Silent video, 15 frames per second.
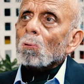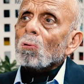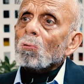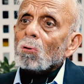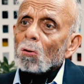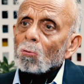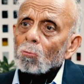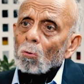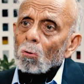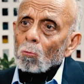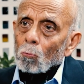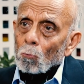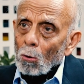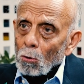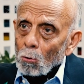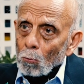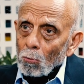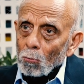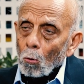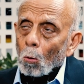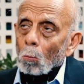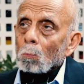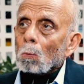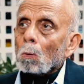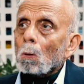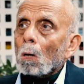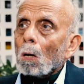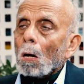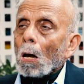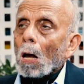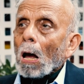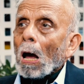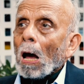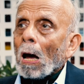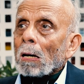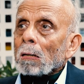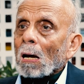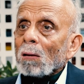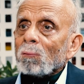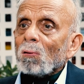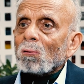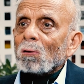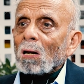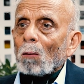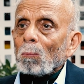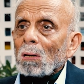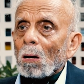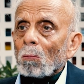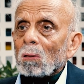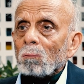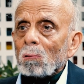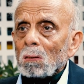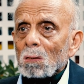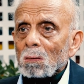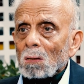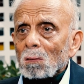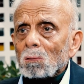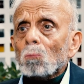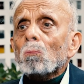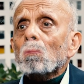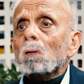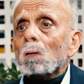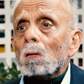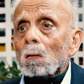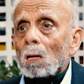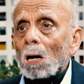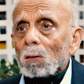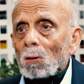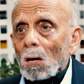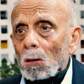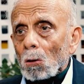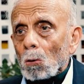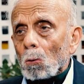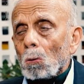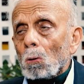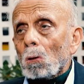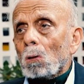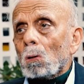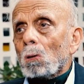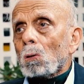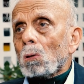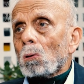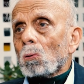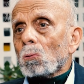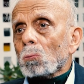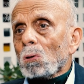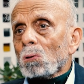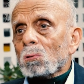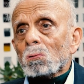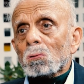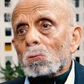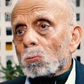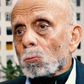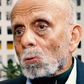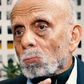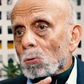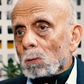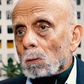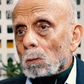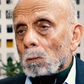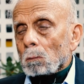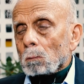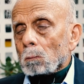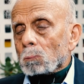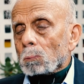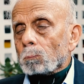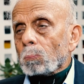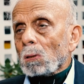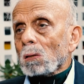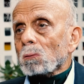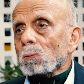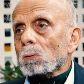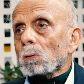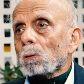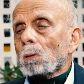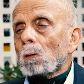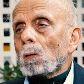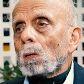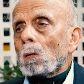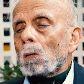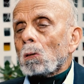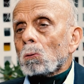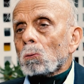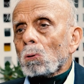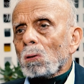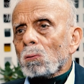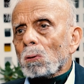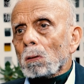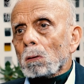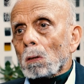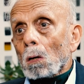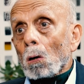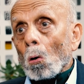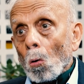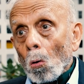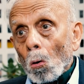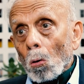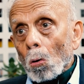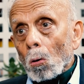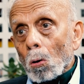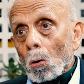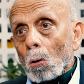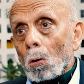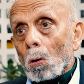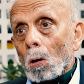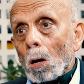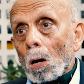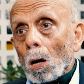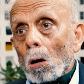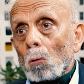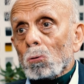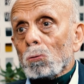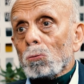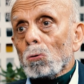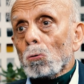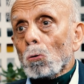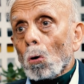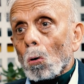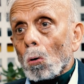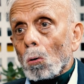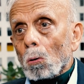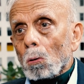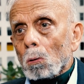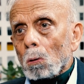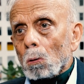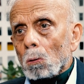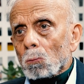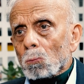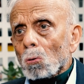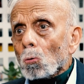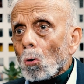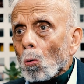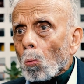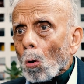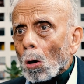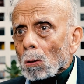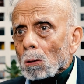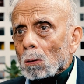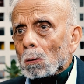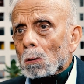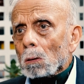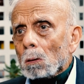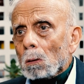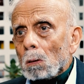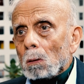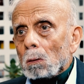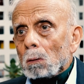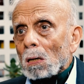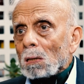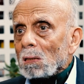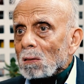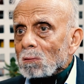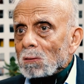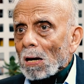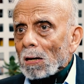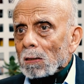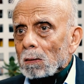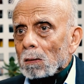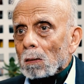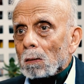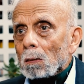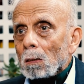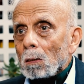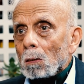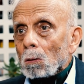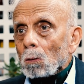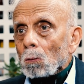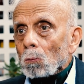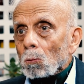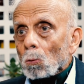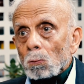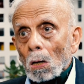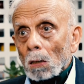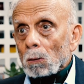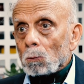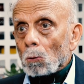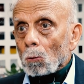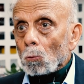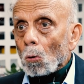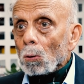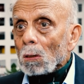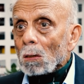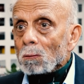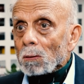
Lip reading: the JC was going to his home, and as he's climbing up, the villagers asked him, "Kahan ja rahe ho?" So he says, "It's so and so place." So he said, "Oh, how did you know?" So, "Know what? That he has died." So he said, "I did not know he has